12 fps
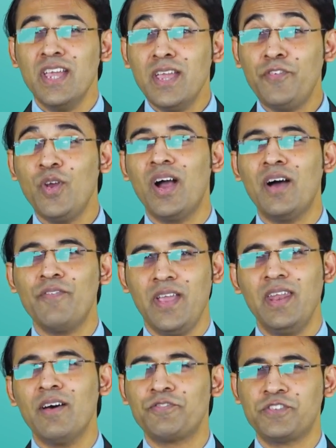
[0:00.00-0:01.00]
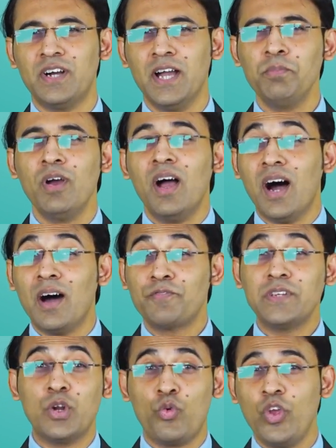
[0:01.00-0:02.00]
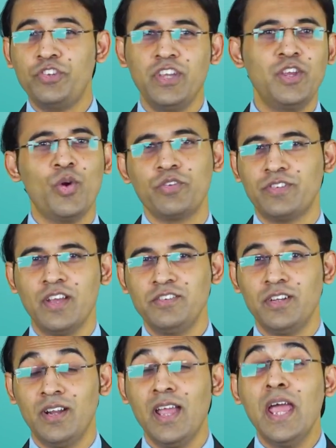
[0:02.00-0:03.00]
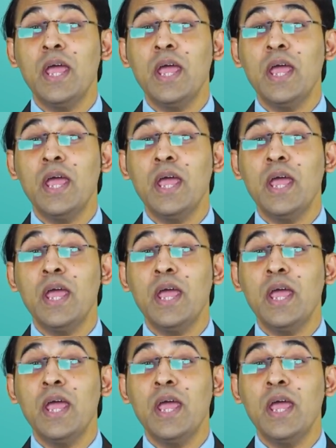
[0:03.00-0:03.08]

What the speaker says: if you have enough time after reaching your center.